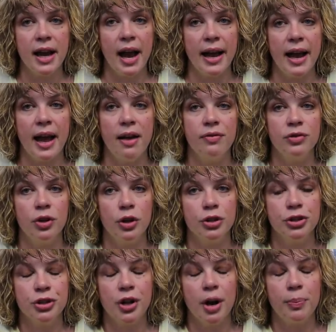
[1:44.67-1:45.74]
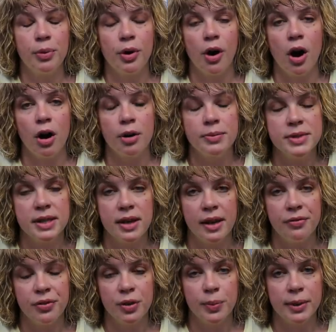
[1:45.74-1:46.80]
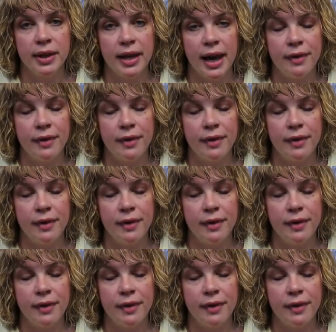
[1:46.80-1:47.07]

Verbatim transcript: I have larger upper arms and I frequently